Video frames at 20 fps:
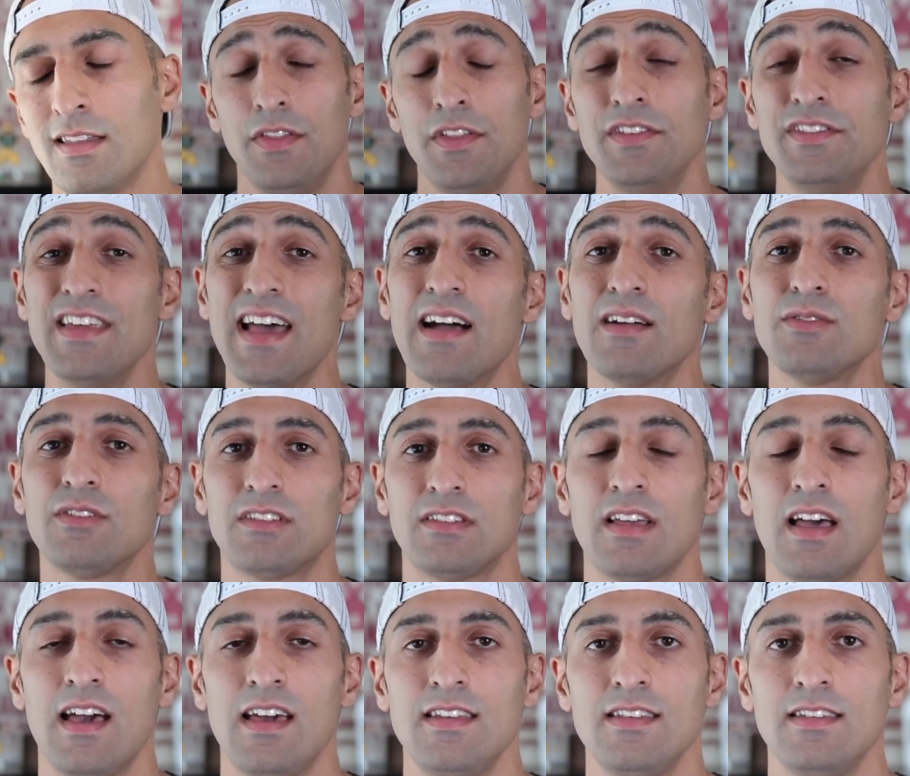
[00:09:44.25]
The
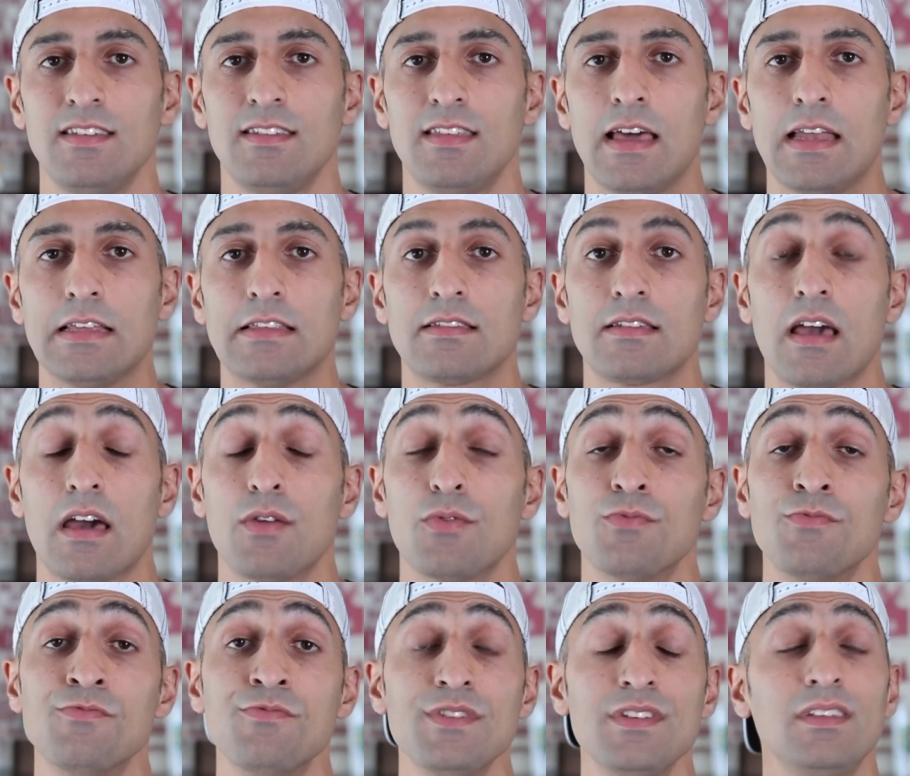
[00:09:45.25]
downside is that it's got a
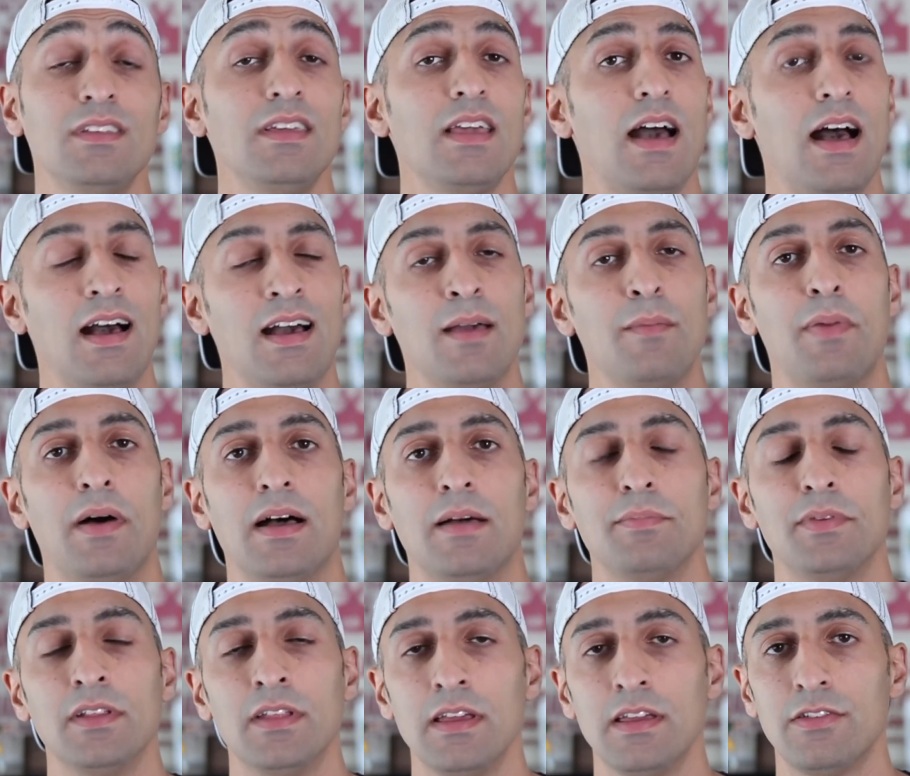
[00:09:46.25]
really high
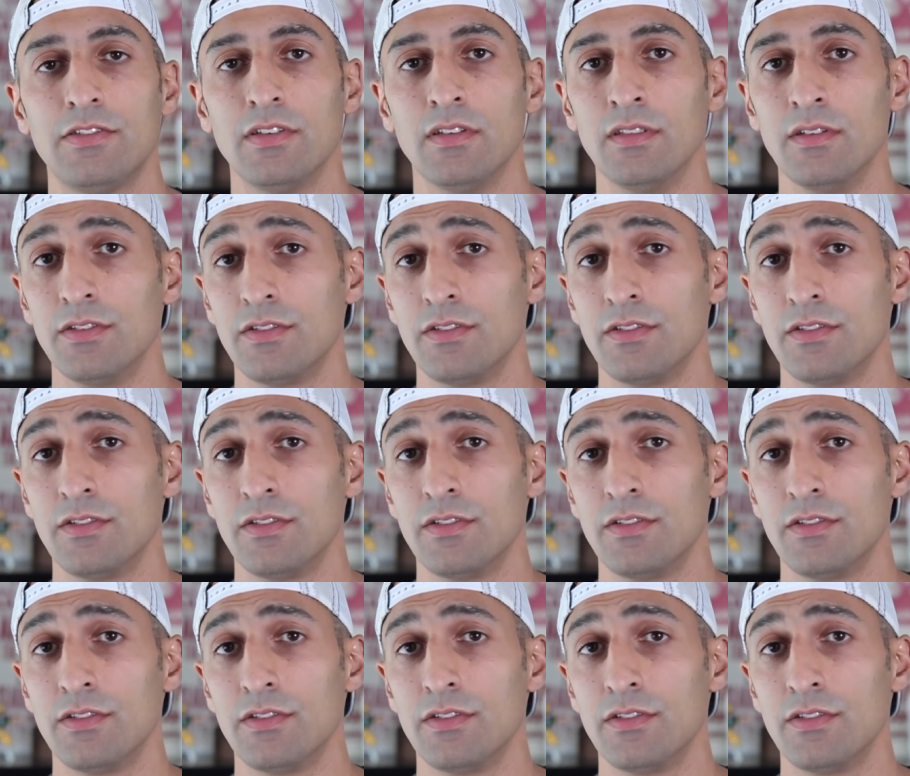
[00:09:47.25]
population.